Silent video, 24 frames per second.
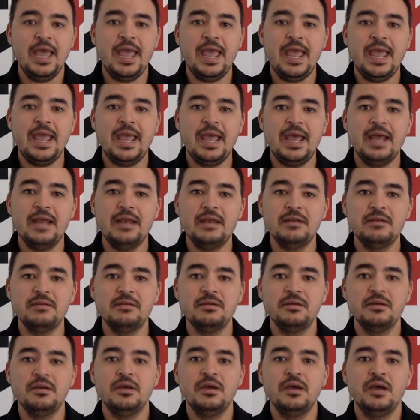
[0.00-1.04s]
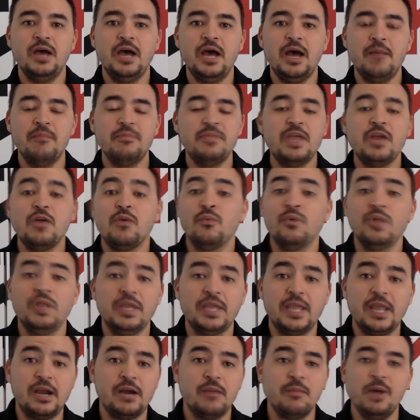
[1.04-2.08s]
and they don't
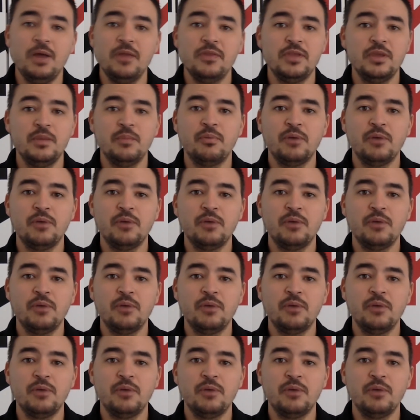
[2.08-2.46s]
really care about the